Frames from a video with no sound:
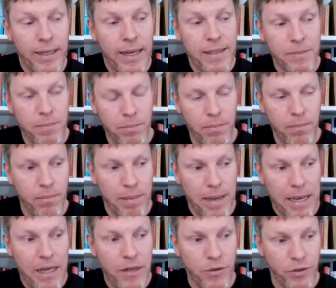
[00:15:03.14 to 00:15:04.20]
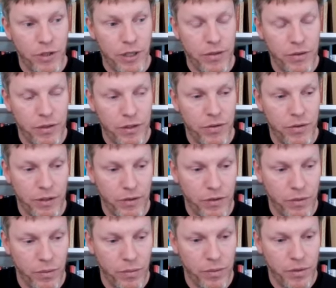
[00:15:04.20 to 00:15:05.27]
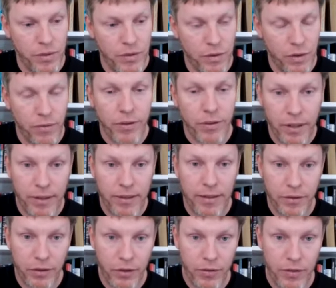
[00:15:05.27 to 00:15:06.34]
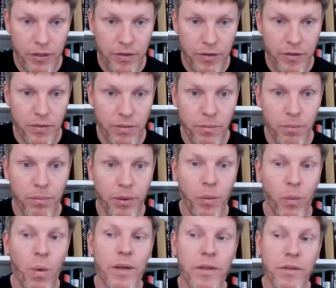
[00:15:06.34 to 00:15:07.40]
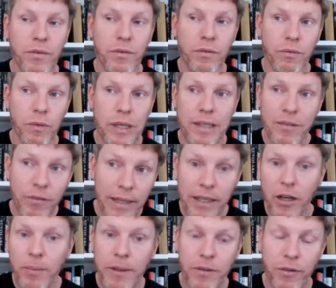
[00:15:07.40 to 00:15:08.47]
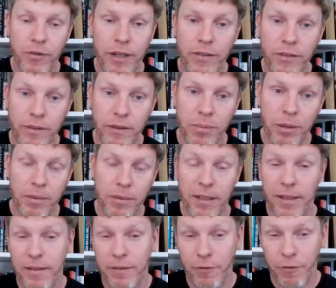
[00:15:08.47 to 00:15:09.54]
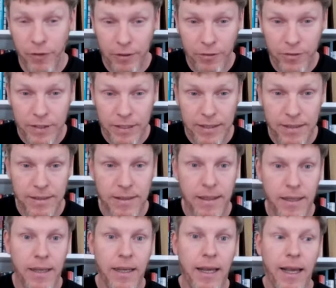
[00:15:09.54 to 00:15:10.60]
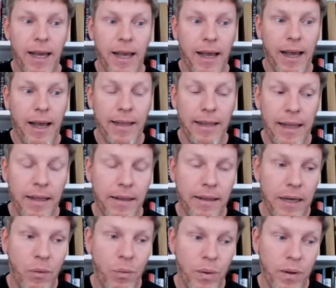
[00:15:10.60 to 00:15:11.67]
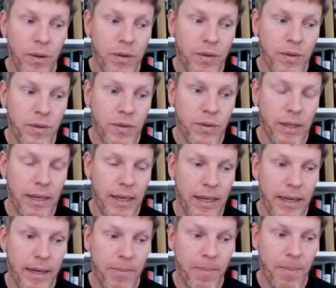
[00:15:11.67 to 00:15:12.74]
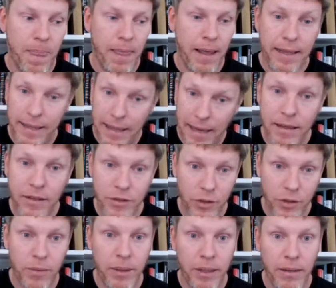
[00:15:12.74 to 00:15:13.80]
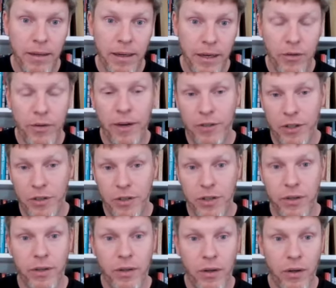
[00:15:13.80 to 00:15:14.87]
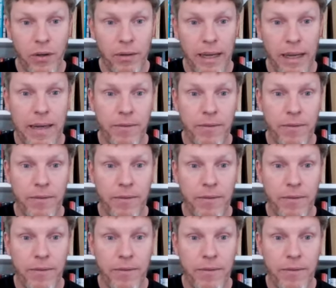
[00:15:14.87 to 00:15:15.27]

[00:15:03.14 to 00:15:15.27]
next major change is interesting. So it was discovered in the 1930s, but it didn't really come into effect until probably the 1950s. And that was, again, a German aircraft engineer called